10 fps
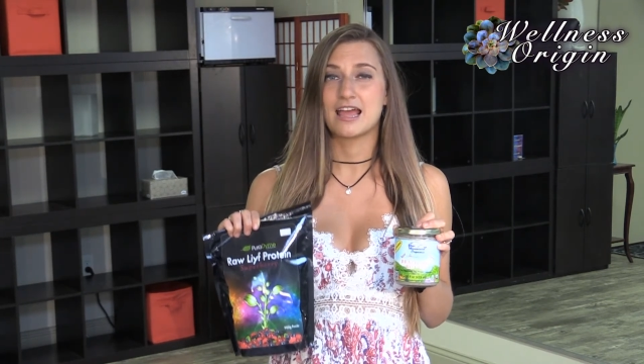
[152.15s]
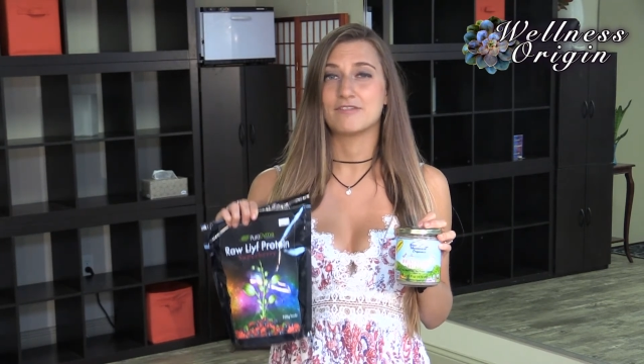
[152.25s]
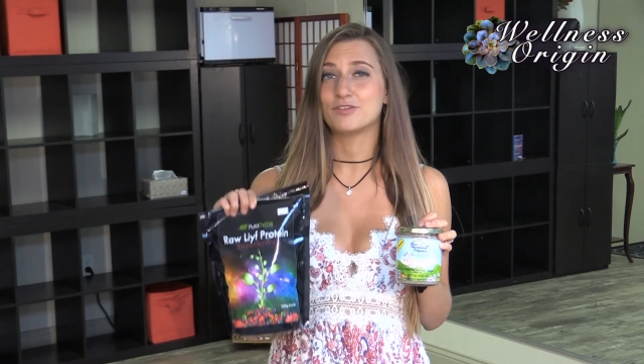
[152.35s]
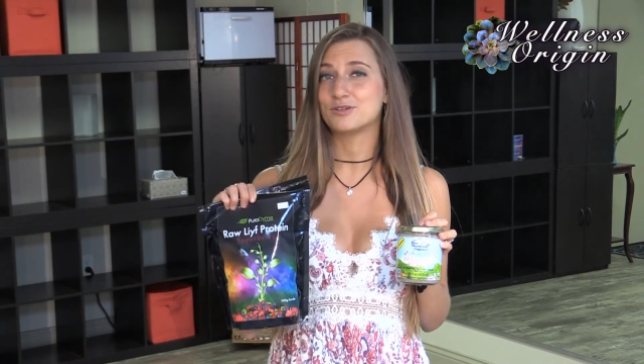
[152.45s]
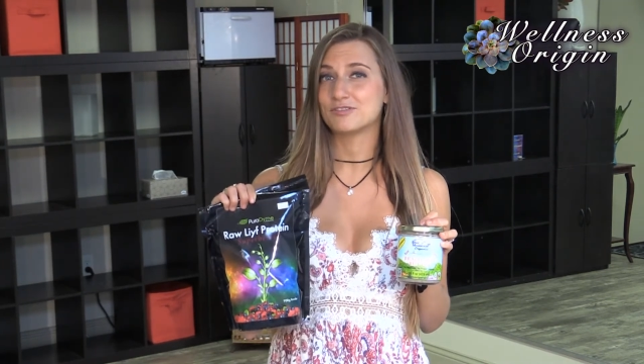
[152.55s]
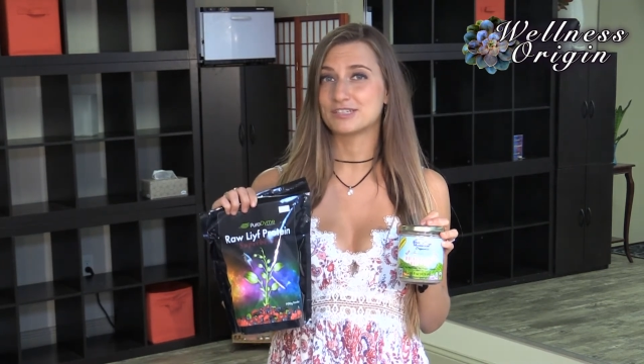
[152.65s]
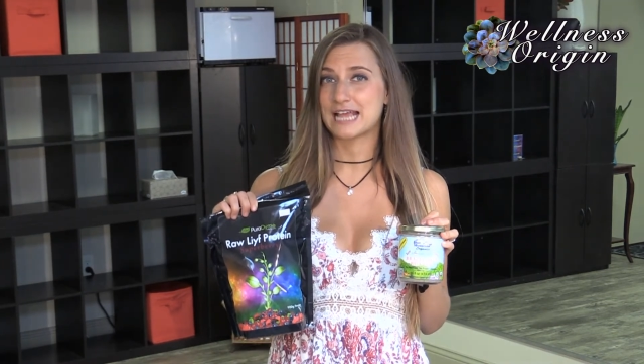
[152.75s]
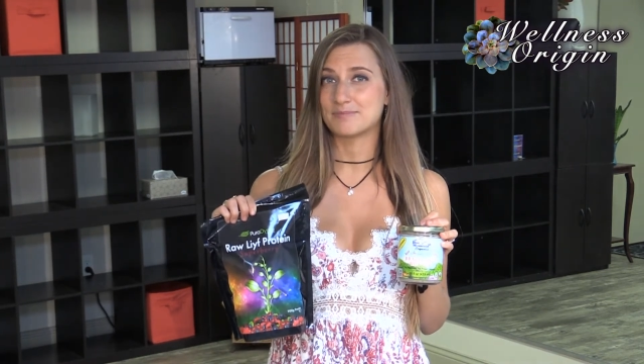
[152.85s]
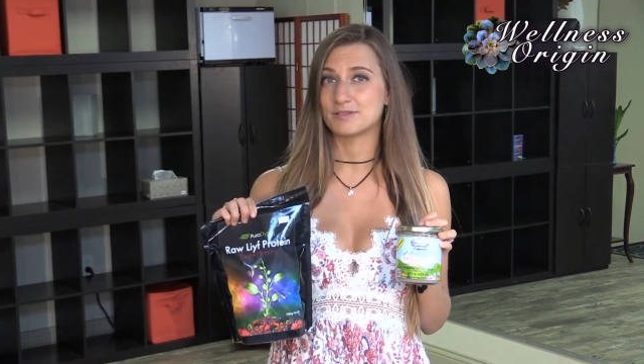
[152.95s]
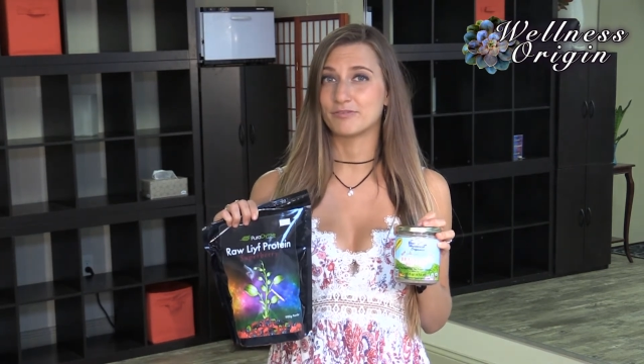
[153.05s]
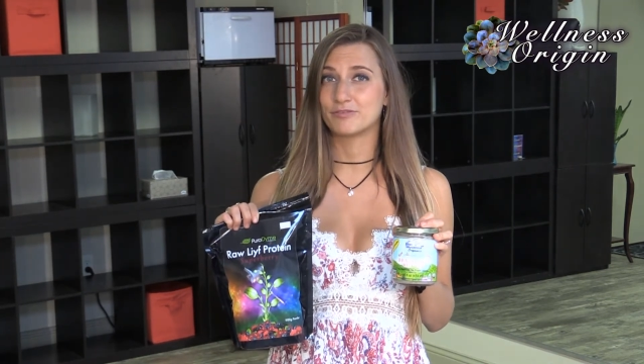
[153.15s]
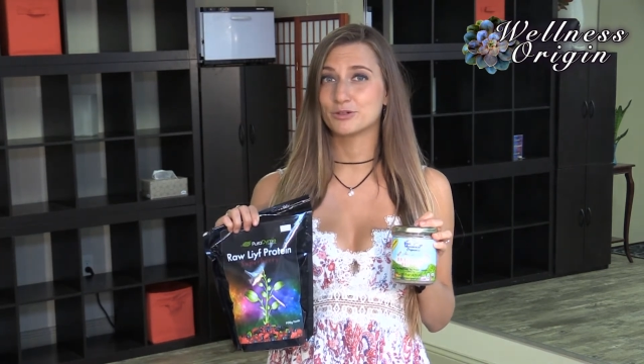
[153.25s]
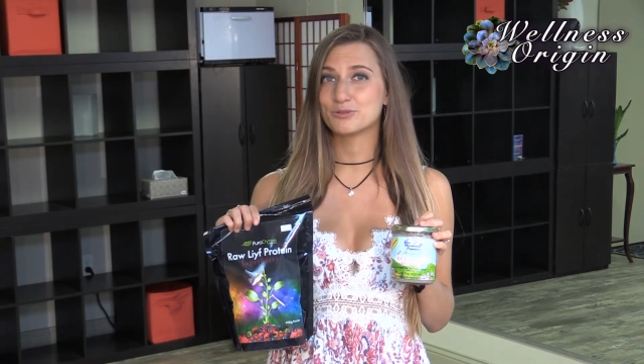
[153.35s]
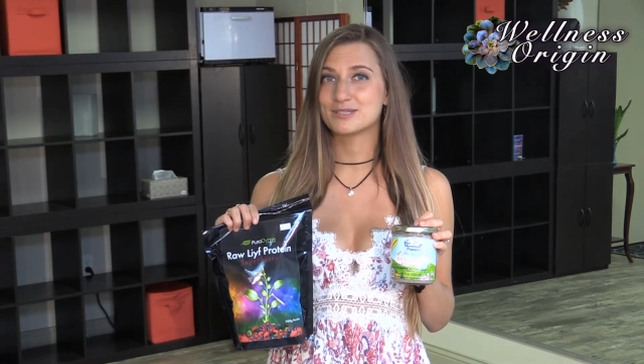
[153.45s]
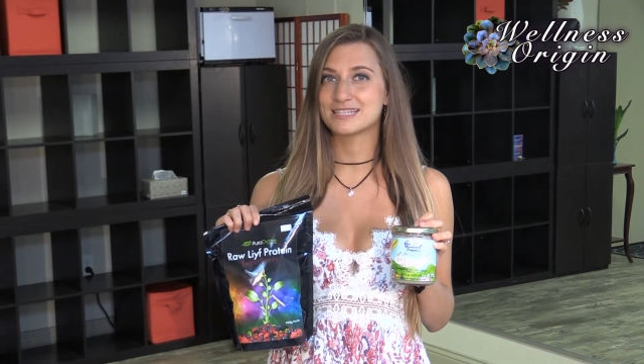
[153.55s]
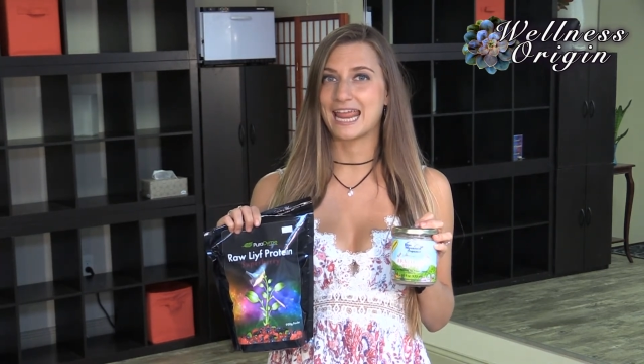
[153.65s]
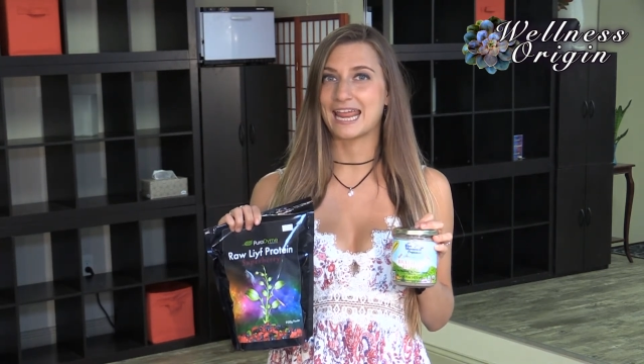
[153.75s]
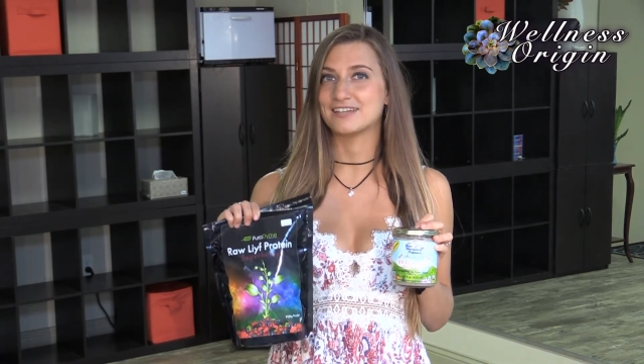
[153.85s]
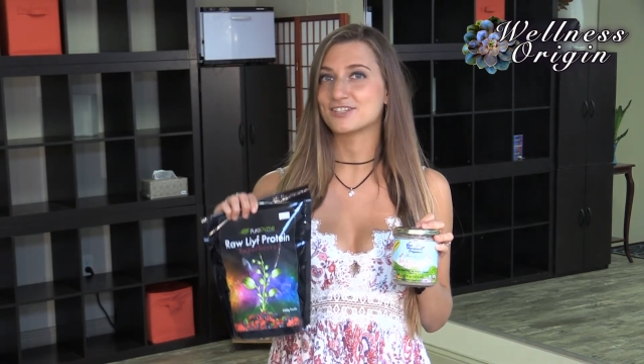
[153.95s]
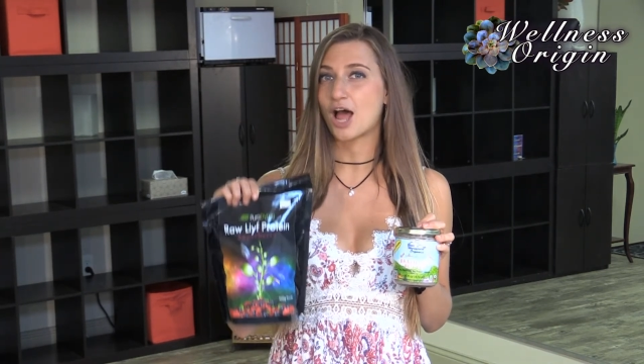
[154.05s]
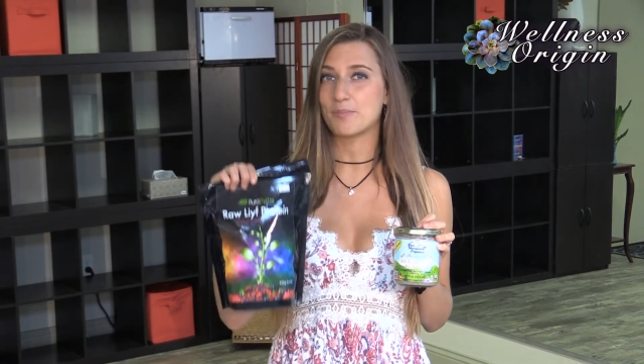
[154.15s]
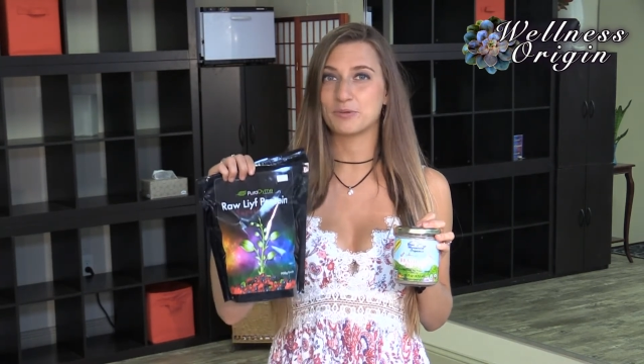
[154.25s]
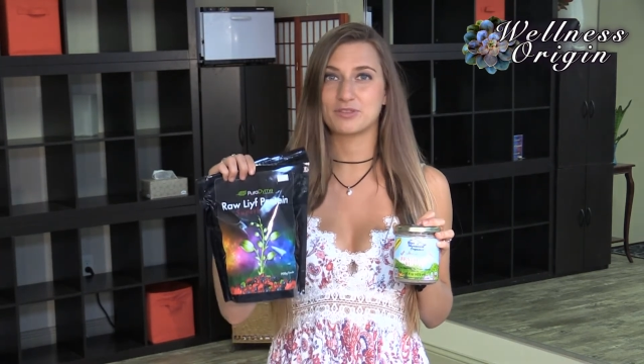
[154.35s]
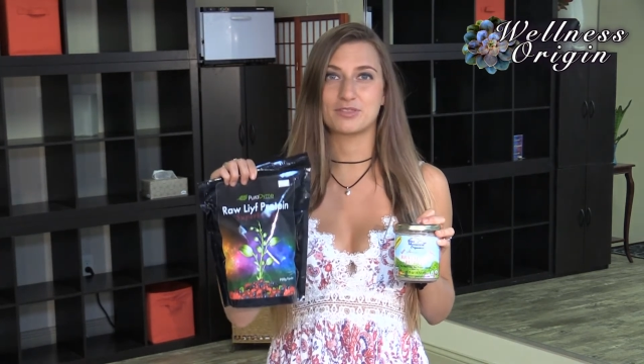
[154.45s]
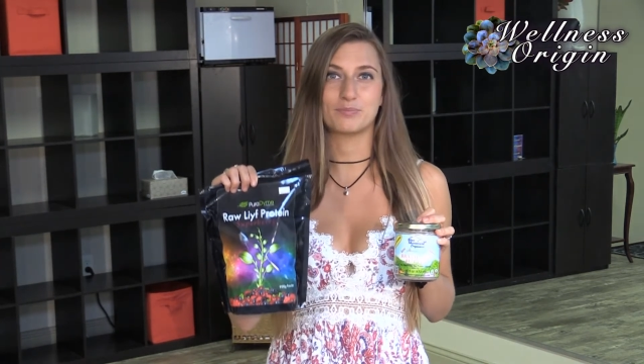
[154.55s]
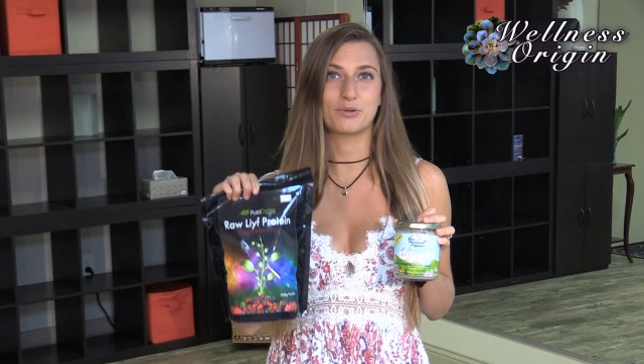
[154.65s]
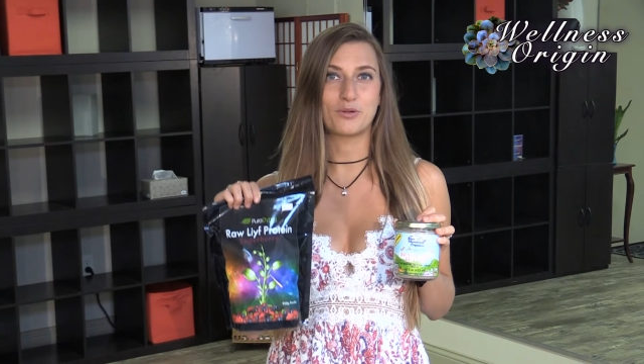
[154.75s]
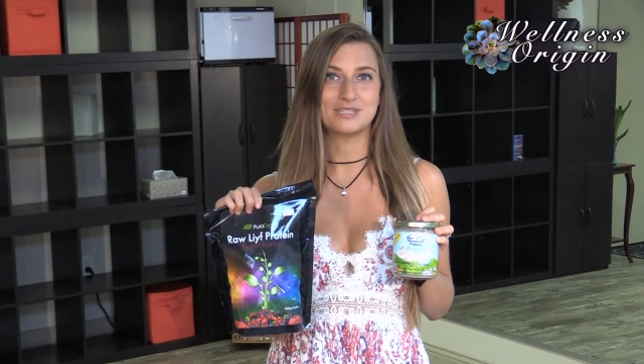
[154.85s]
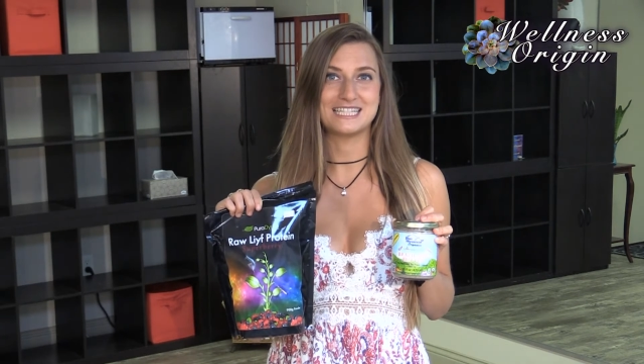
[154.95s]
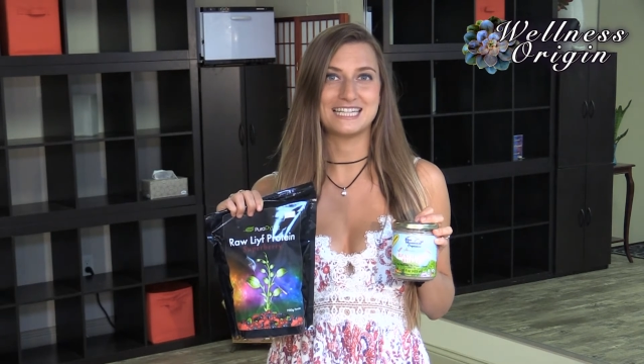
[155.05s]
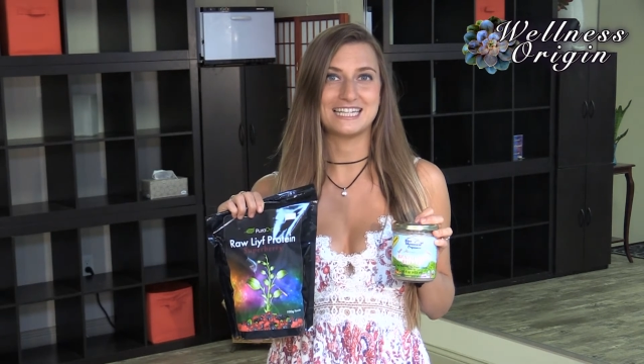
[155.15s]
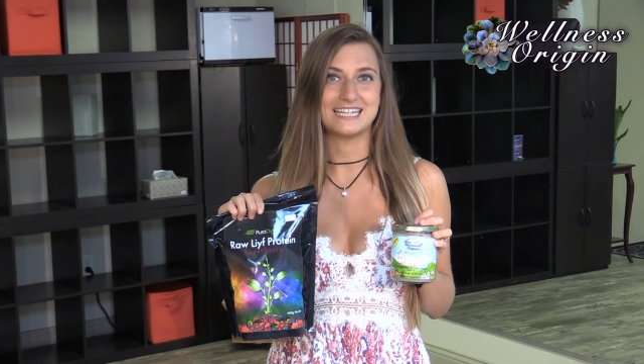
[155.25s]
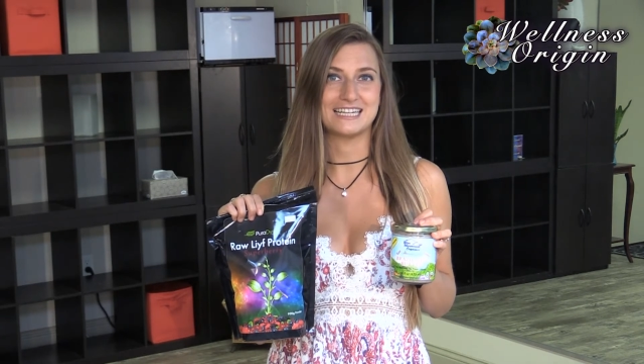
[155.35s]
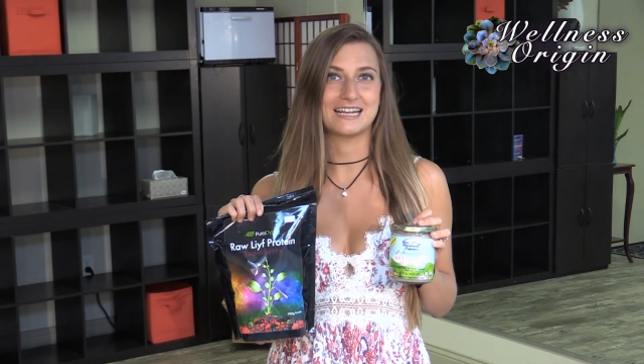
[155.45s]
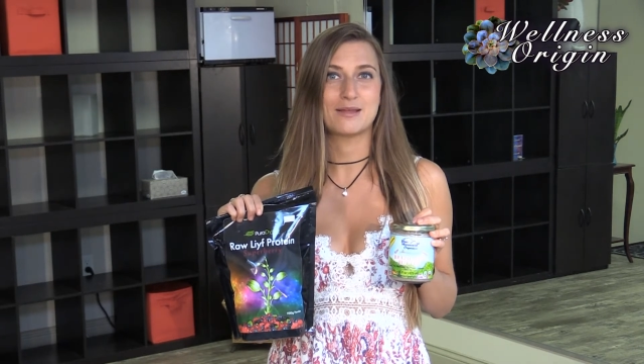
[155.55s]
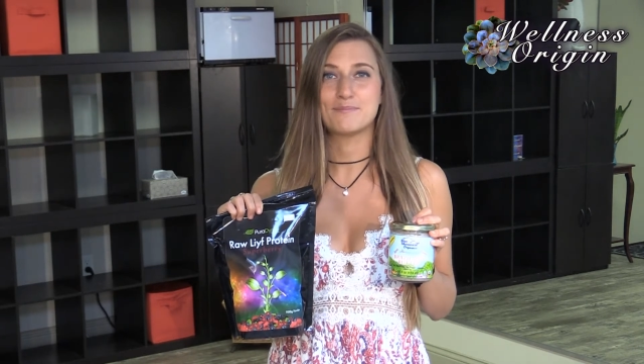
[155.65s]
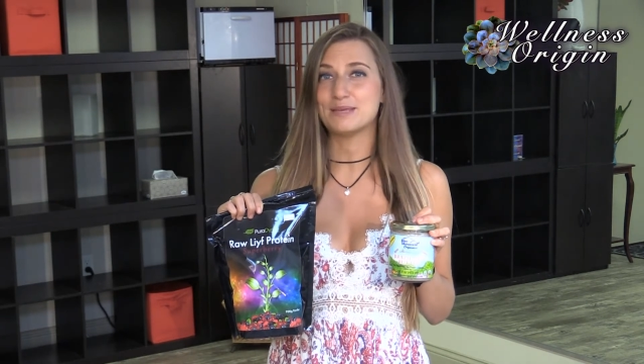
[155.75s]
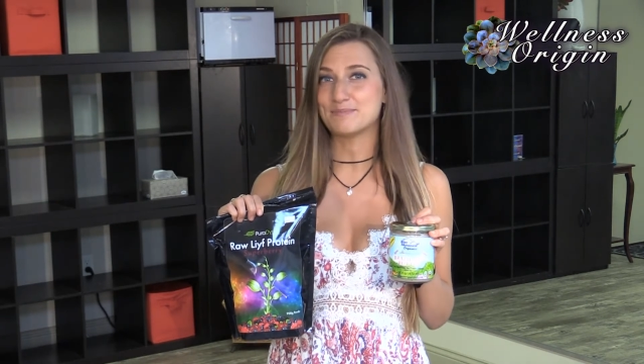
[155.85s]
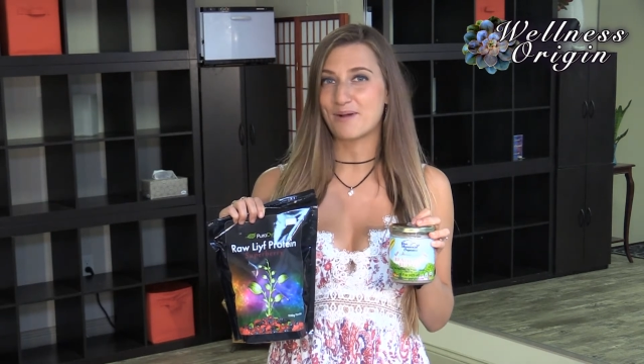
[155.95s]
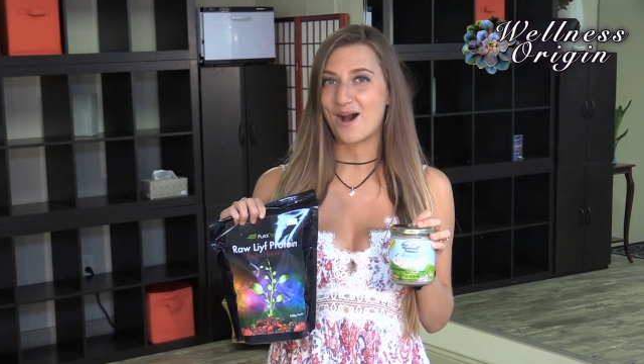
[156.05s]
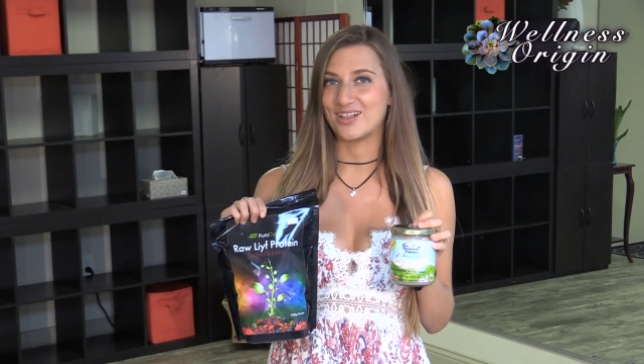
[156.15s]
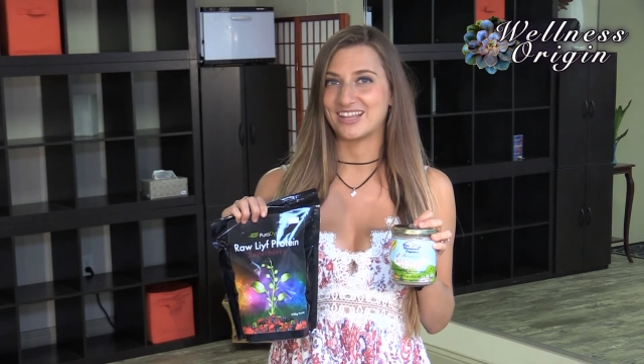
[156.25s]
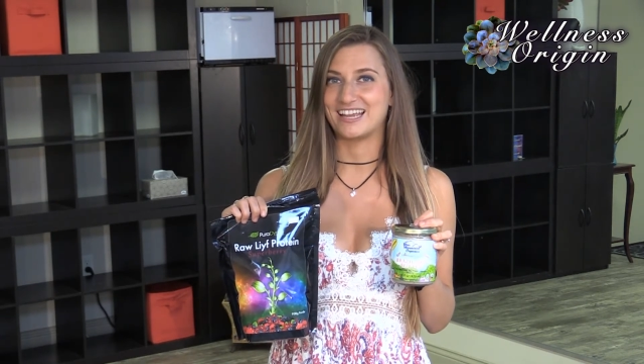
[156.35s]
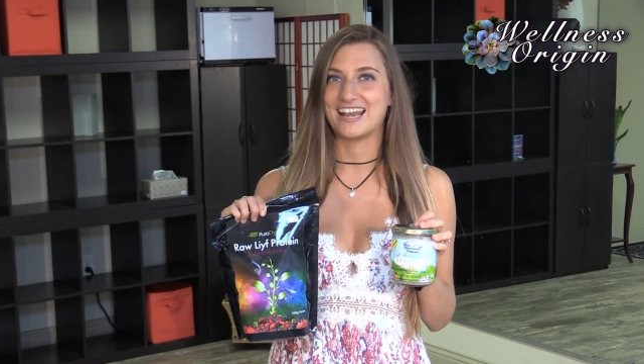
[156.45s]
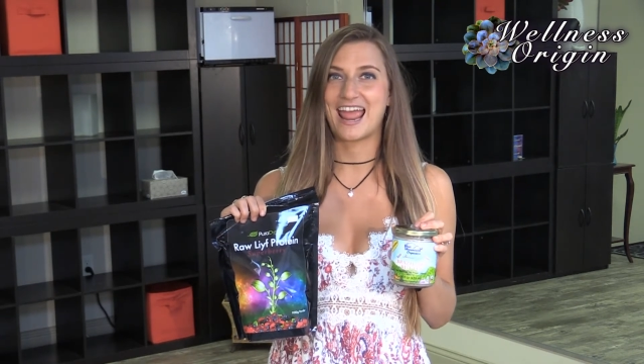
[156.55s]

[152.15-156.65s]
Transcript: a few different types of fruits, and top it with the protein bee pollen,